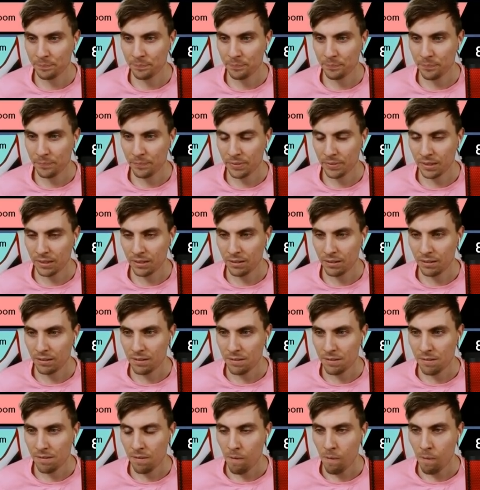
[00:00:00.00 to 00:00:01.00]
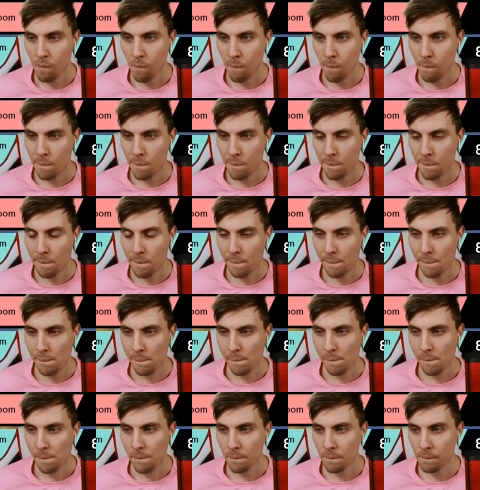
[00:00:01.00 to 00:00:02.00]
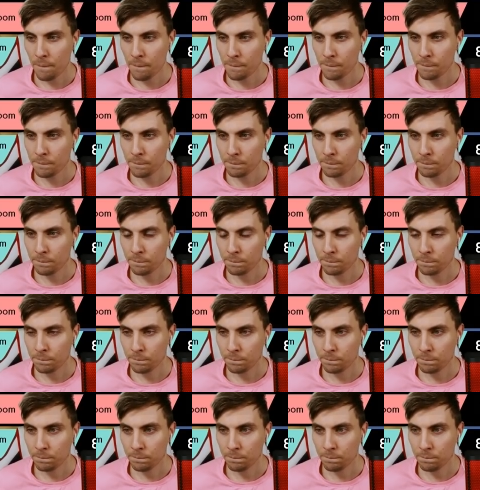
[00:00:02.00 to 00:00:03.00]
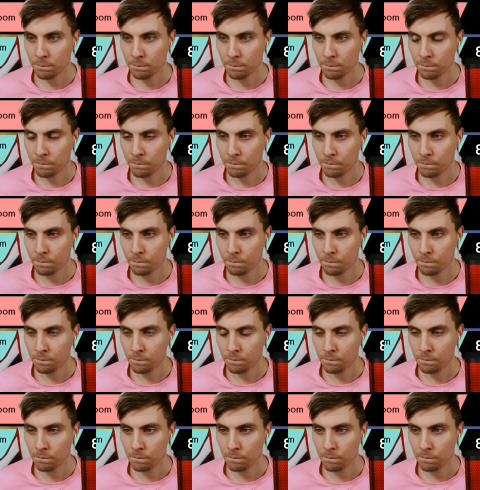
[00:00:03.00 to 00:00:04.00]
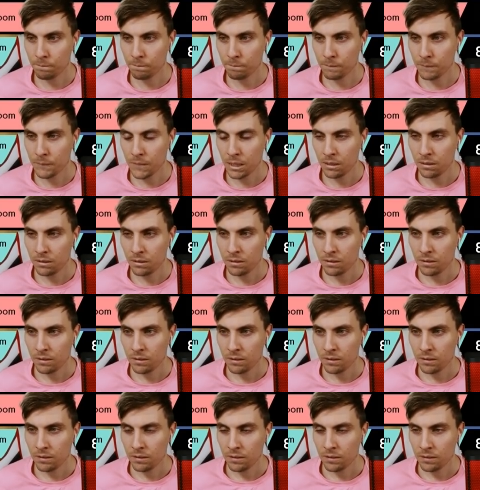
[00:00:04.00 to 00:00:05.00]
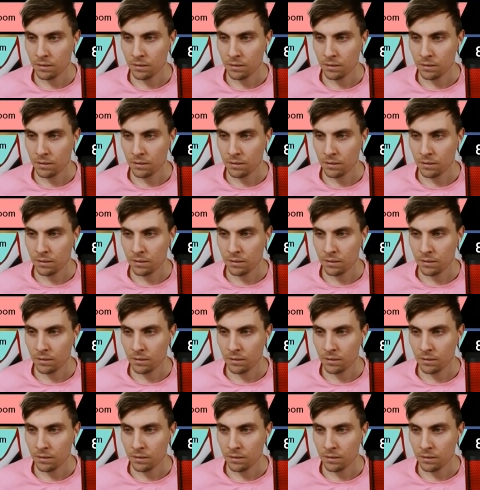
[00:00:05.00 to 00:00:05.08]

(no one is talking)